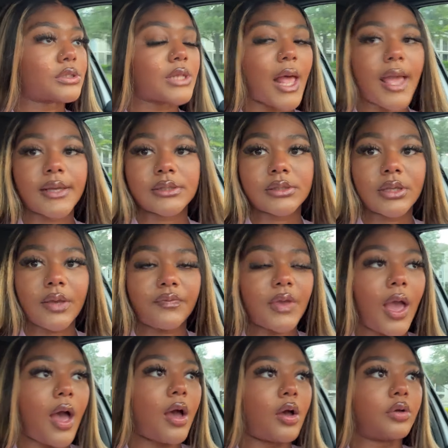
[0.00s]
Like, if
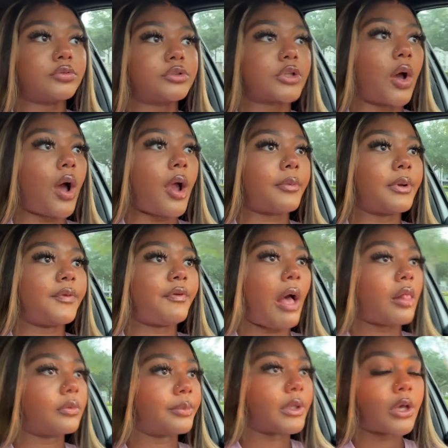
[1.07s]
y'all don't already
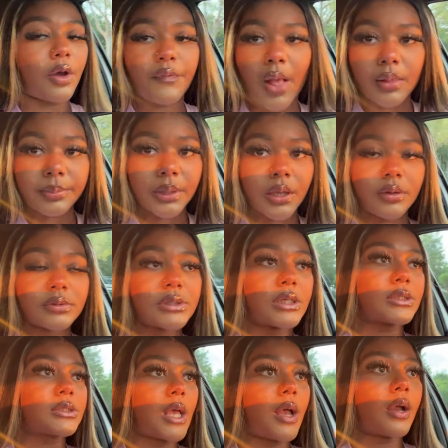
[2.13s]
follow me, go follow me on
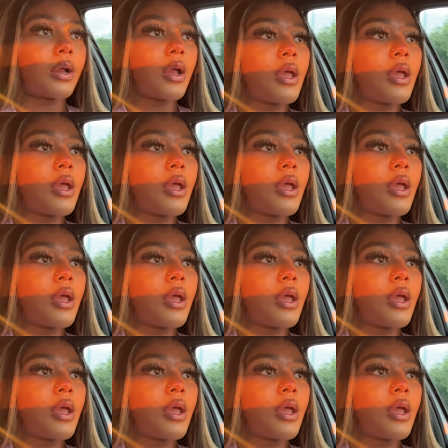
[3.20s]
TikTok.